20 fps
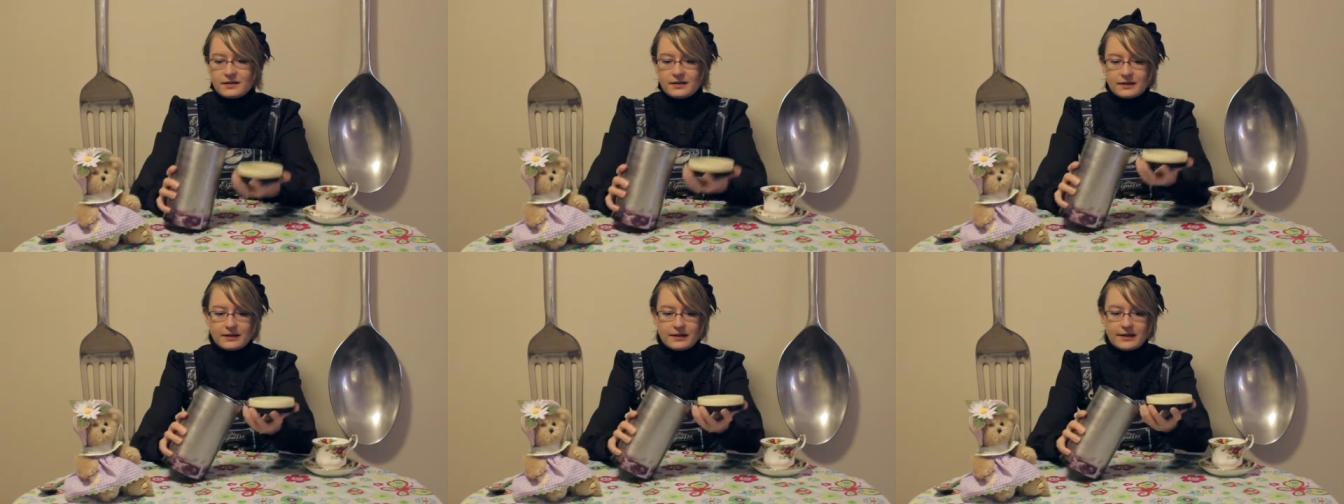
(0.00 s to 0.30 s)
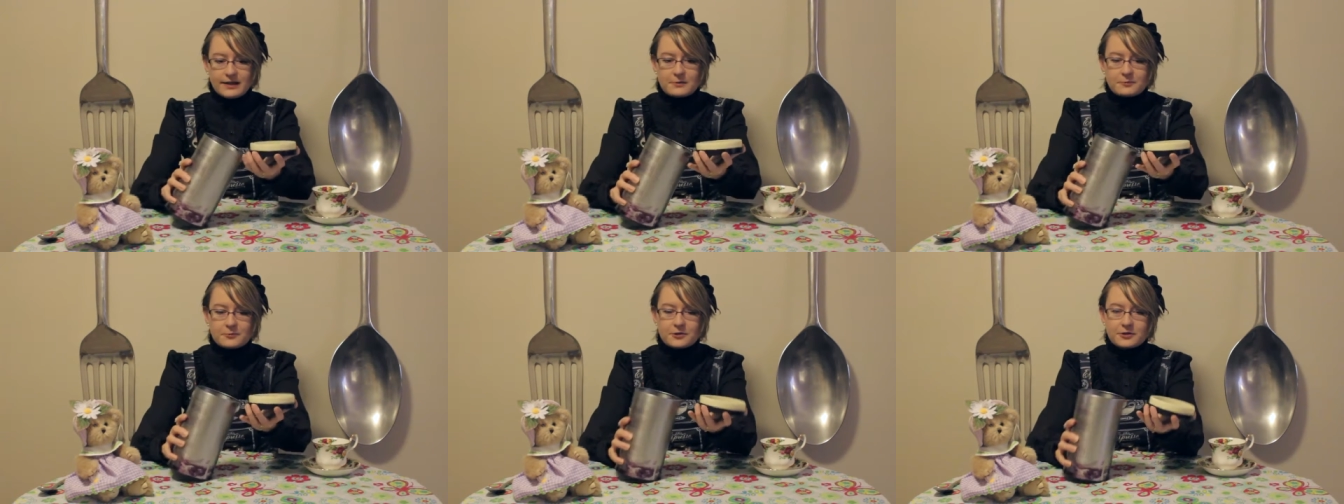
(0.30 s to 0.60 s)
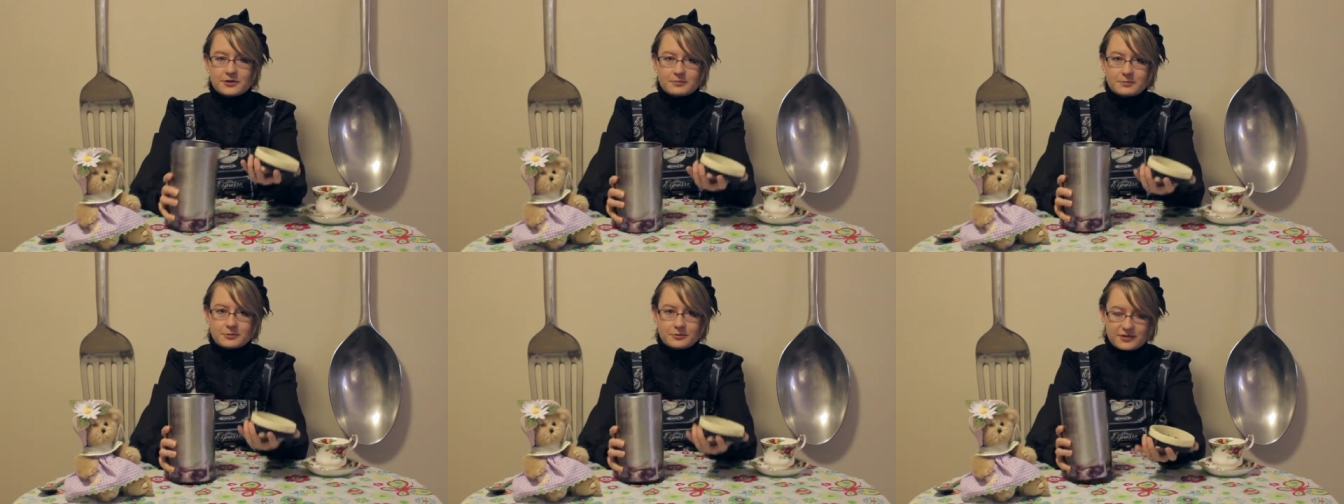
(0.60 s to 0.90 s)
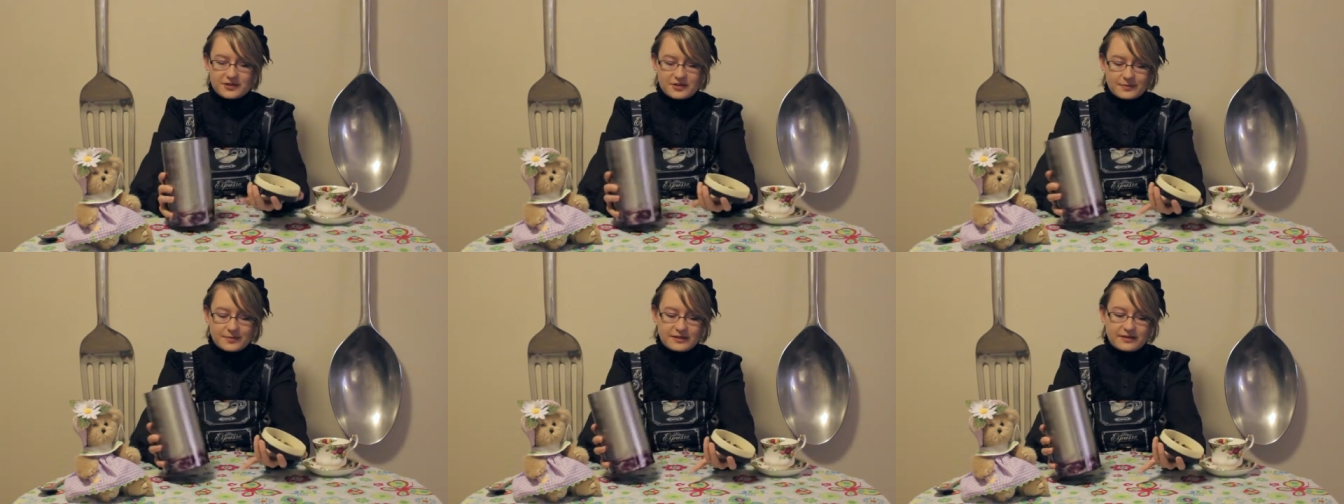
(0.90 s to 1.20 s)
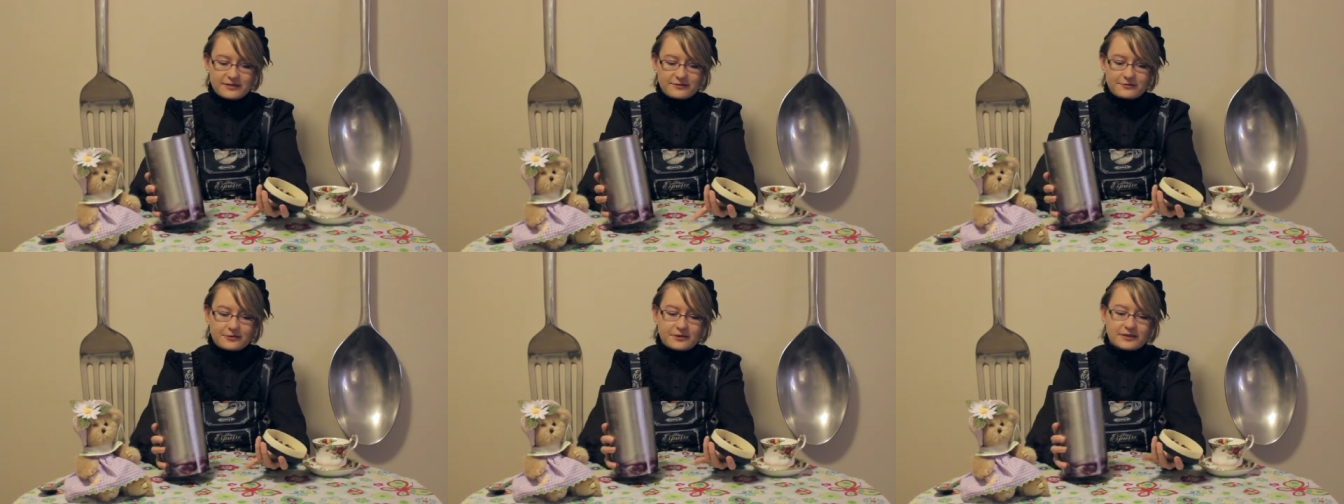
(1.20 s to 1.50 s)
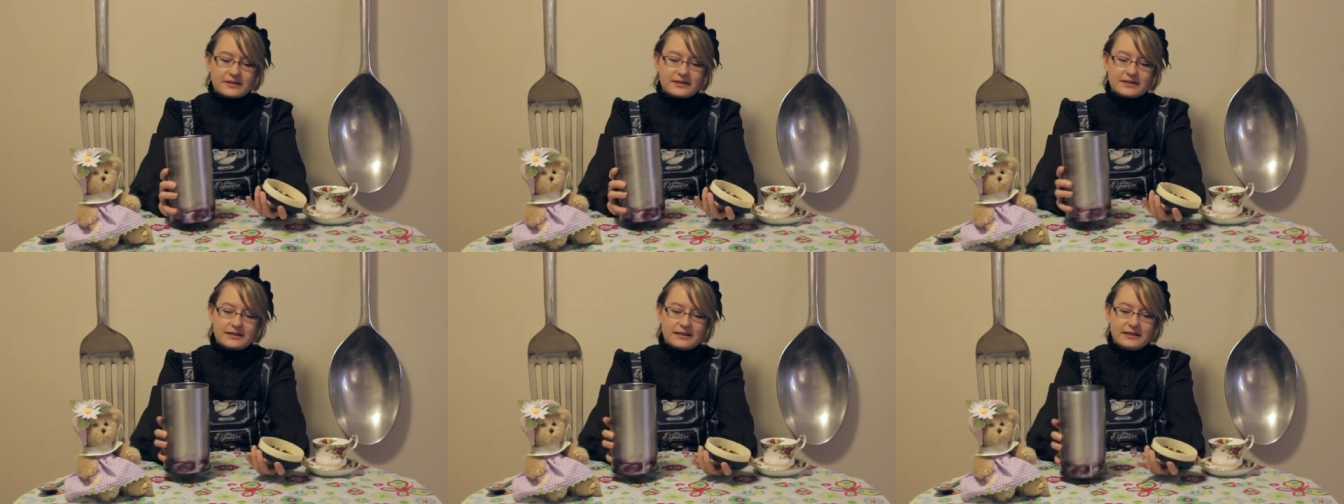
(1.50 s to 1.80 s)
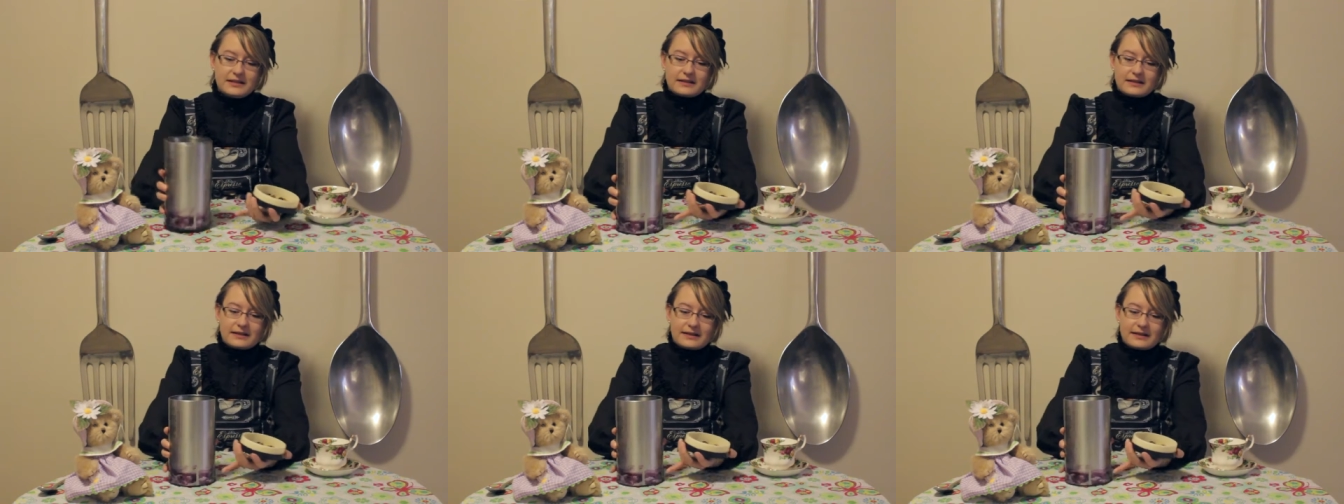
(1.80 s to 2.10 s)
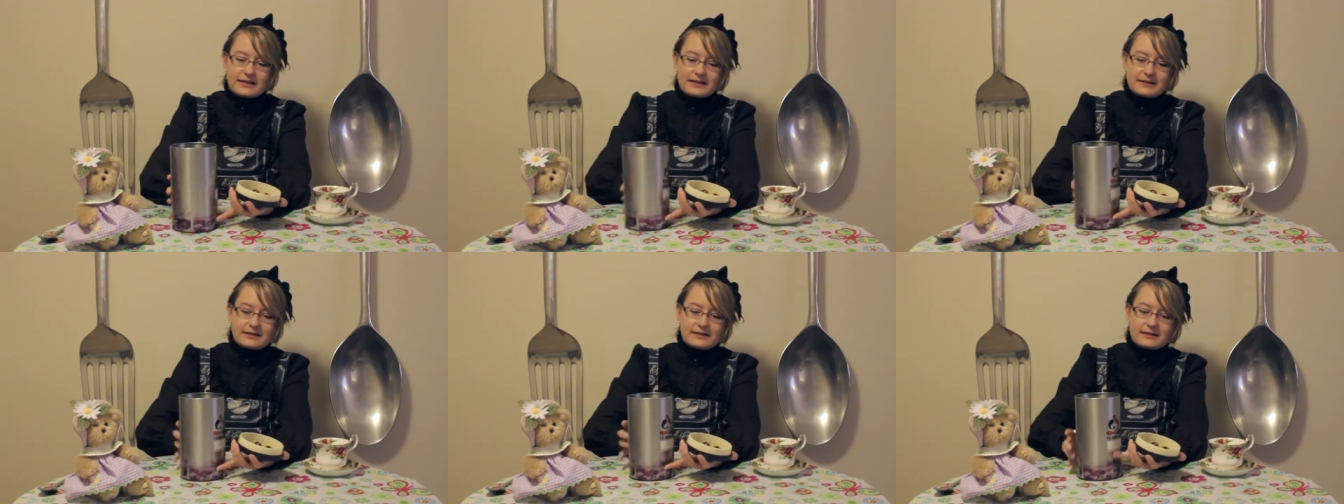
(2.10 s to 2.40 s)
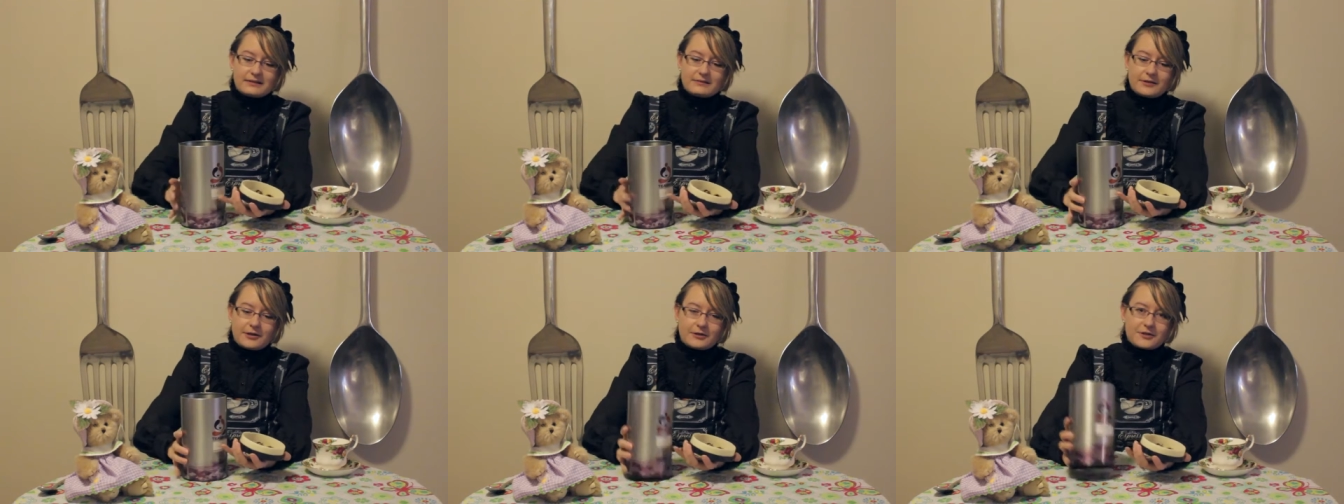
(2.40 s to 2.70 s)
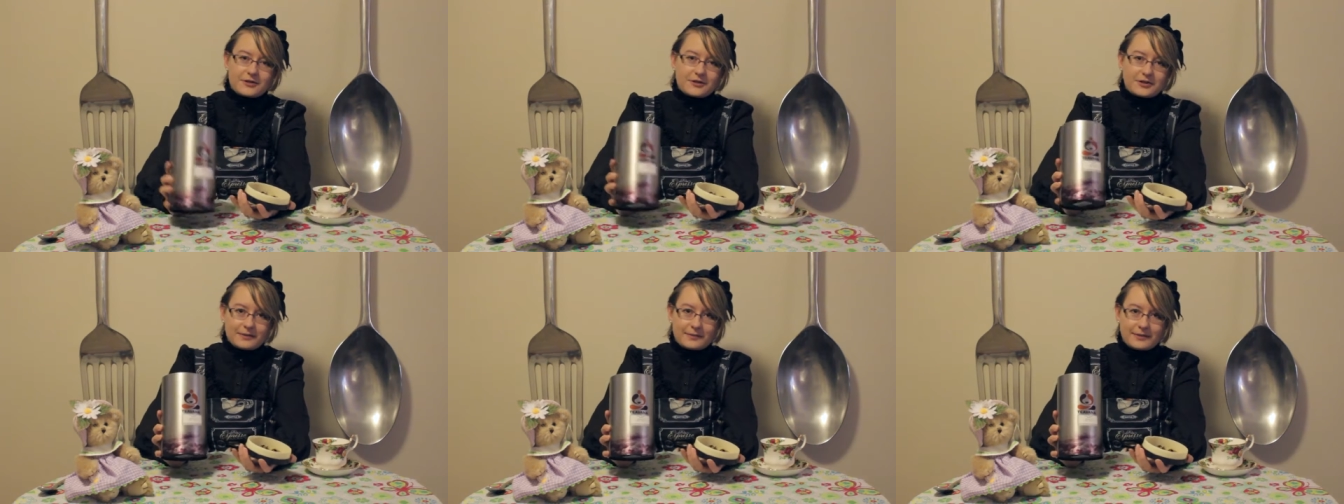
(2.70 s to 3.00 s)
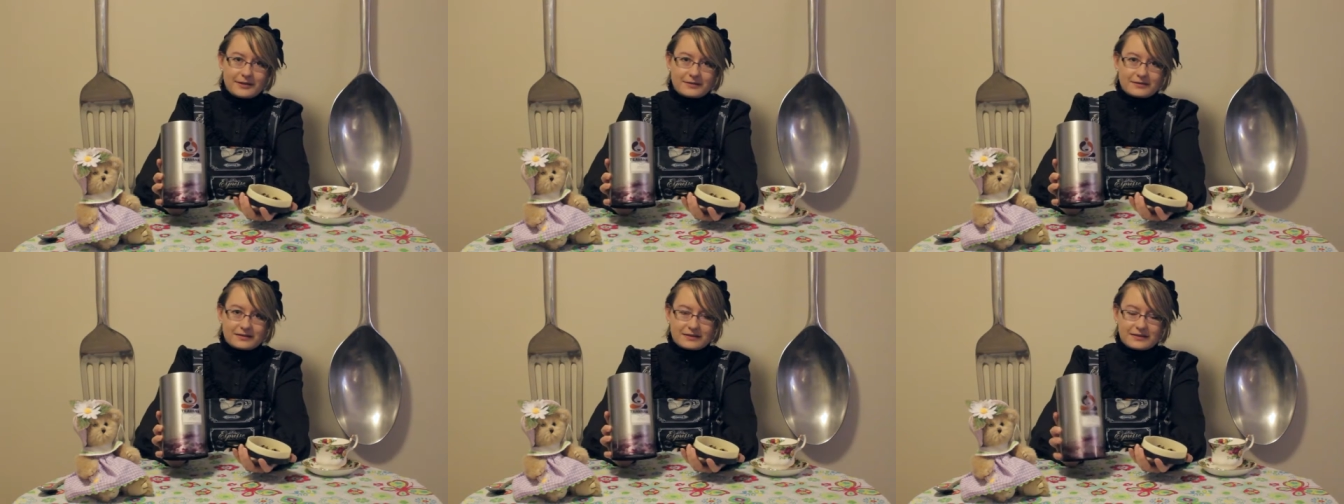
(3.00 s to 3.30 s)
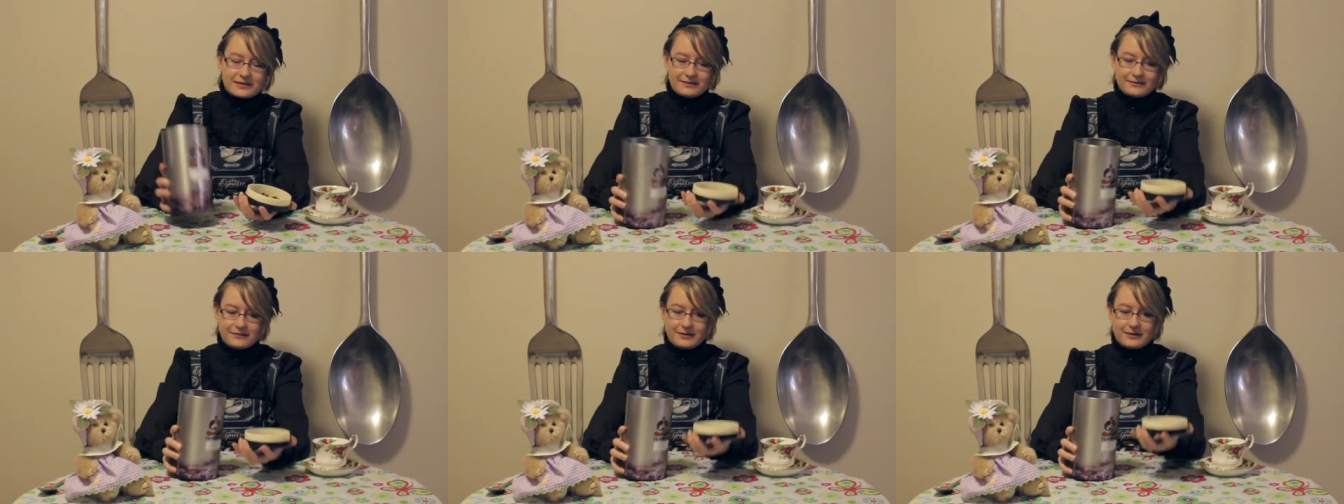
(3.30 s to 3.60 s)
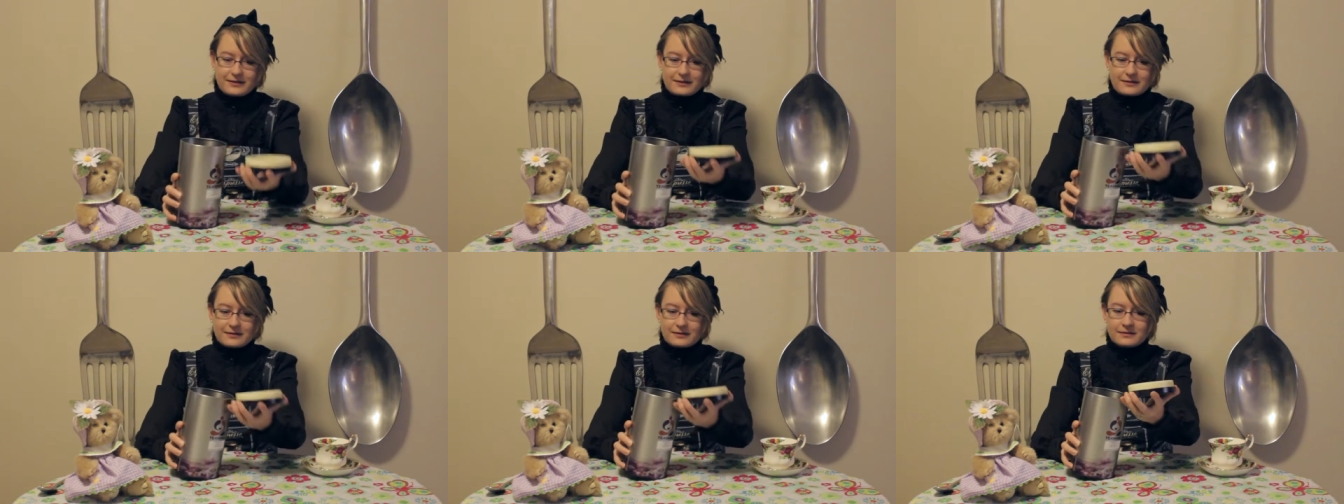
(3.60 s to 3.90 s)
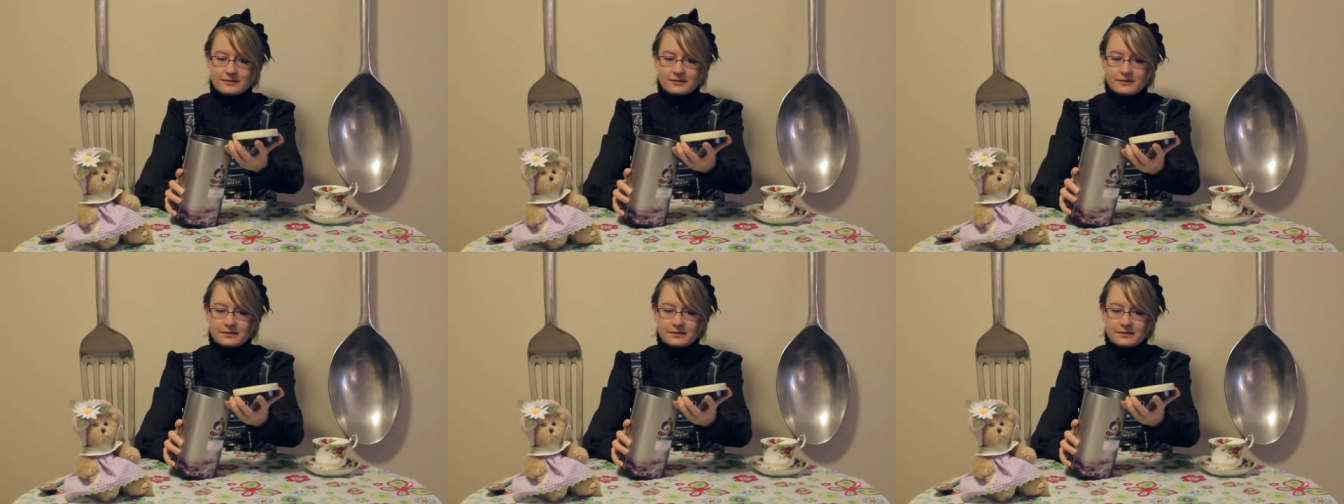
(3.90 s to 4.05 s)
Alright, and we're going to brew this a bit differently, seeing that we are talking about Teavana.